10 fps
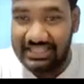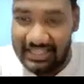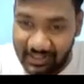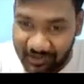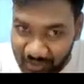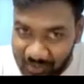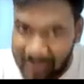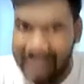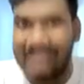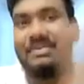
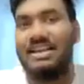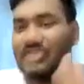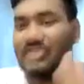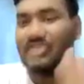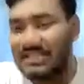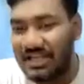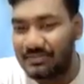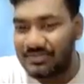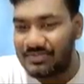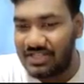including the price of the
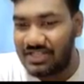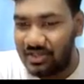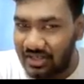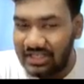substitute,